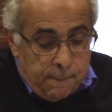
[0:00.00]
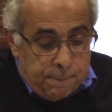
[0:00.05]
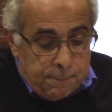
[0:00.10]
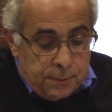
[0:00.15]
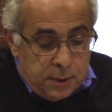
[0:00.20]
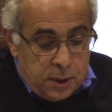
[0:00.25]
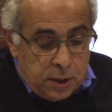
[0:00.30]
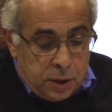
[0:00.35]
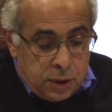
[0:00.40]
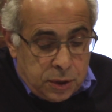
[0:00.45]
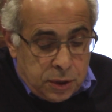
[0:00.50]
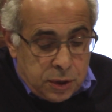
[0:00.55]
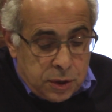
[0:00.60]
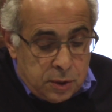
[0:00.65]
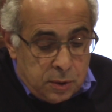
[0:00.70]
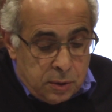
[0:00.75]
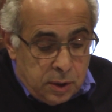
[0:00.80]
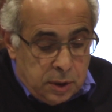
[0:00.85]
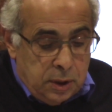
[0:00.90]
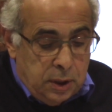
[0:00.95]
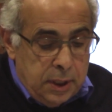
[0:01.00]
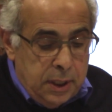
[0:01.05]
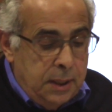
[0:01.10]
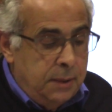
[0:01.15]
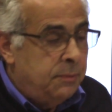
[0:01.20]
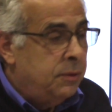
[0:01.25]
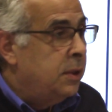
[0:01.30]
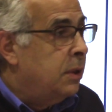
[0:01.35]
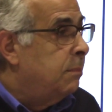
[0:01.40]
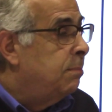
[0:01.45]
Thirdly,
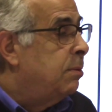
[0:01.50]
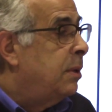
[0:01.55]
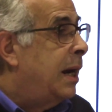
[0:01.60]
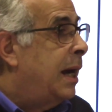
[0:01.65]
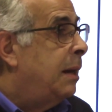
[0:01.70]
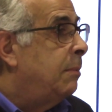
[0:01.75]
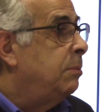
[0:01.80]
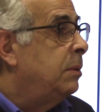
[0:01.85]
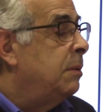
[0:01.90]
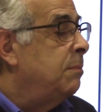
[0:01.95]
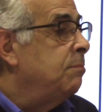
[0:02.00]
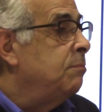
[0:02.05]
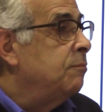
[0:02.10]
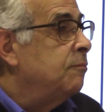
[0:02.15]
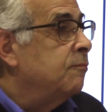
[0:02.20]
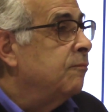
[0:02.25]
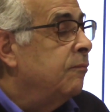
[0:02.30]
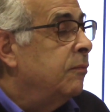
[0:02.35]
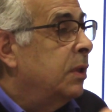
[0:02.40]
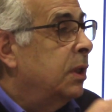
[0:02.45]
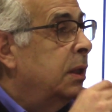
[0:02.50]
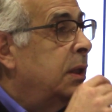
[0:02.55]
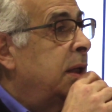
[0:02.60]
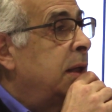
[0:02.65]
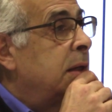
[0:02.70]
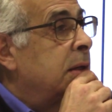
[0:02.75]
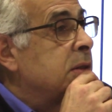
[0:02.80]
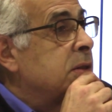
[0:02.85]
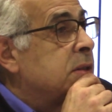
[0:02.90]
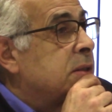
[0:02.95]
their problem
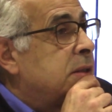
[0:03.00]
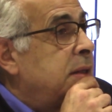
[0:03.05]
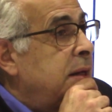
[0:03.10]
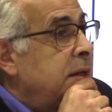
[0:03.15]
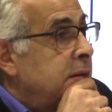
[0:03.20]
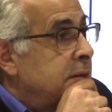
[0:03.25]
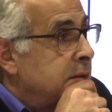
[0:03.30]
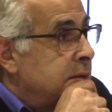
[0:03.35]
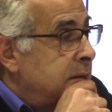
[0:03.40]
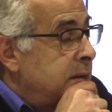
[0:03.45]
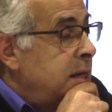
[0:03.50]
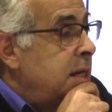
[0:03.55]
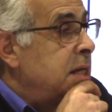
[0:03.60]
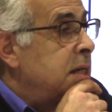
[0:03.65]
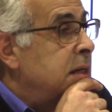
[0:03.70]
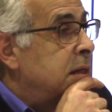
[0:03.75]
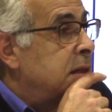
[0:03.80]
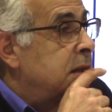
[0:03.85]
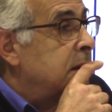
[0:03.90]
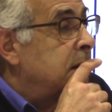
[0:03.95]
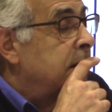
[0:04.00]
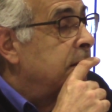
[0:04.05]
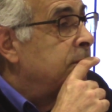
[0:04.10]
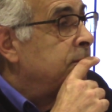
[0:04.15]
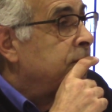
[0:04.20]
is they need